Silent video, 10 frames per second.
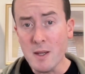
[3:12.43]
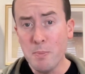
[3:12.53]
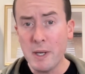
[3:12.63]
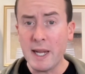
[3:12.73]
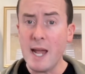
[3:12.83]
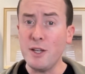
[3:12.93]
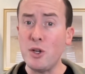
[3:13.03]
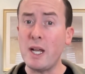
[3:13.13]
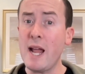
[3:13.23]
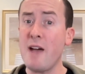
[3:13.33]
But again, you
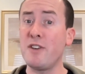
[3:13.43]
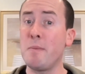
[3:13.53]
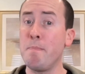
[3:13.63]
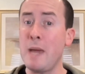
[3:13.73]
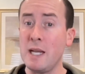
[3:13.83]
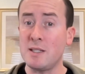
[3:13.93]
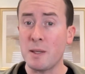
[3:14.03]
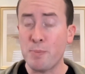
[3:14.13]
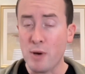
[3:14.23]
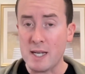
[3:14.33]
can have an
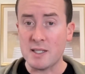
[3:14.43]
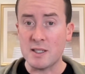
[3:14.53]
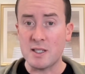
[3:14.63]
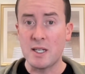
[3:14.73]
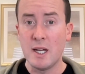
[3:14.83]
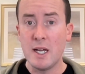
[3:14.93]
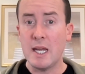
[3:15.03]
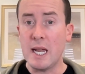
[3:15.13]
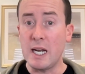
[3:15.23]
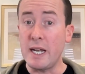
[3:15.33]
amazing presence
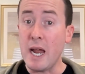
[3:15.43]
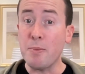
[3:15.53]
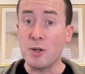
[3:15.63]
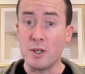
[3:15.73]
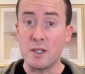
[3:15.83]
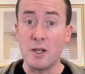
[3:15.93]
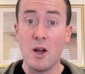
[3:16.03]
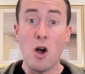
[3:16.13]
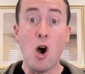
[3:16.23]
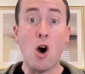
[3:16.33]
in a neighborhood
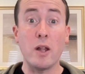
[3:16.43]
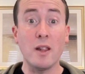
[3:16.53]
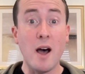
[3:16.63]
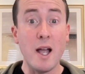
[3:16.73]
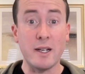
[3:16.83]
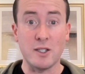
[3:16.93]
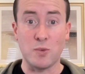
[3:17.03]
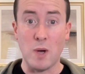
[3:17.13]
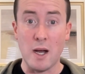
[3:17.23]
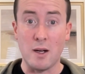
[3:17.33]
online as
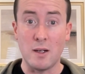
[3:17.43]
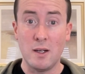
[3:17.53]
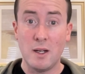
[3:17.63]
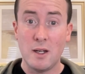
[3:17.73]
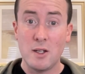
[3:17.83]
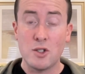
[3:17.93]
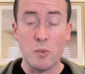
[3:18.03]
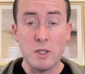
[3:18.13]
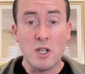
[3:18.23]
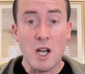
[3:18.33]
well. So
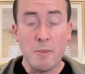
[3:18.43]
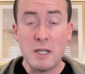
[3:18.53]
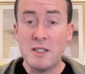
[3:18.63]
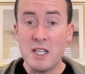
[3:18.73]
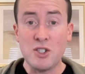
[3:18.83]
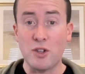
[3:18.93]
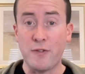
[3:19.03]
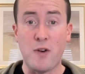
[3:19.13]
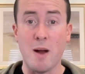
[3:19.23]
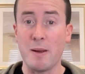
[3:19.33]
when we talk about digital
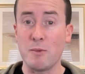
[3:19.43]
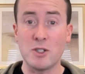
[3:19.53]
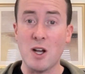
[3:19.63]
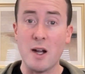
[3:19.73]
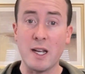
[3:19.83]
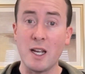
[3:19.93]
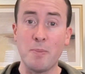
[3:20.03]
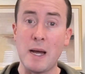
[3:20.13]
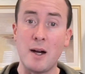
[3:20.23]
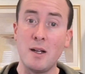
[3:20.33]
farming, we're talking
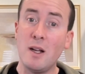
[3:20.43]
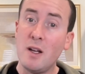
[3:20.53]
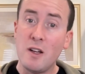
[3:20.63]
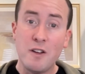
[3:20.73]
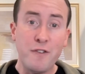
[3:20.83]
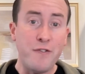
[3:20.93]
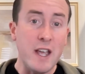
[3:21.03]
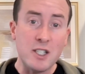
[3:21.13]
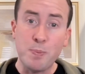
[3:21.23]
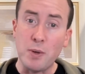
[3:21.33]
about
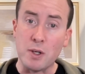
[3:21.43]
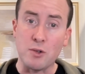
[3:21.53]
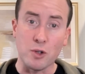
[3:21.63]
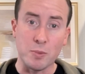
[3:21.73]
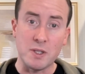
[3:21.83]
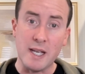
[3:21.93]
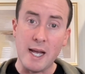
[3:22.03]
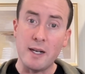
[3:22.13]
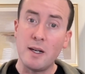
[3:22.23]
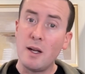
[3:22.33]
Facebook groups
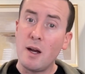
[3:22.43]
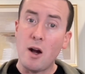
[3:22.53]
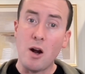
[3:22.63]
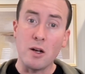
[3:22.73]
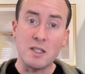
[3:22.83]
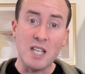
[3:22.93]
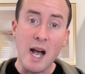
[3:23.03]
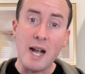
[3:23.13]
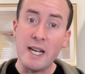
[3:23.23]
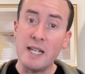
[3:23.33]
that are
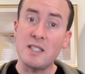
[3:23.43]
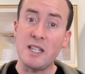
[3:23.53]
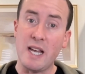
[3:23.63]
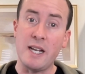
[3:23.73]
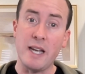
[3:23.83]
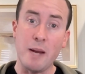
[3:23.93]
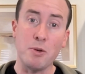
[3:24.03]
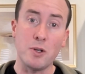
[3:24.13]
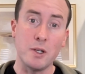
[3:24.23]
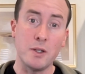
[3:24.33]
tied into that
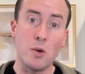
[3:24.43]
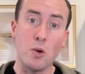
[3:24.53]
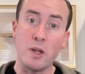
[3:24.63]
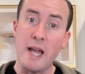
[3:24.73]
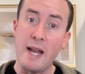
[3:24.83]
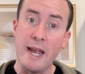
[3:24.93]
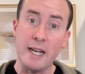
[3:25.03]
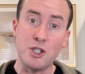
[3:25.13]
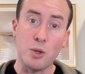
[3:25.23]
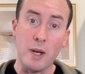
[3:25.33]
neighborhood or that
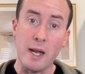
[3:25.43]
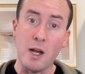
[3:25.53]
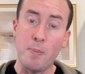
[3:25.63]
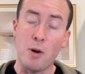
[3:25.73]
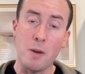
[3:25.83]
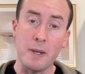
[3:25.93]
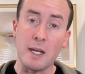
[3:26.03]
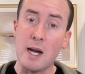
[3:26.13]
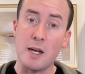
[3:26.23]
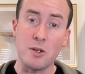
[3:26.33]
HOA apartment
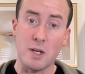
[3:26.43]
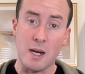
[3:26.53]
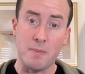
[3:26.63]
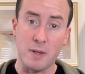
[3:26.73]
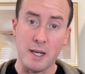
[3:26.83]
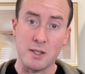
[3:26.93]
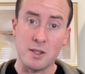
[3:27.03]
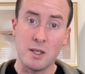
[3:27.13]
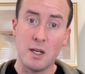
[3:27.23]
condo complex.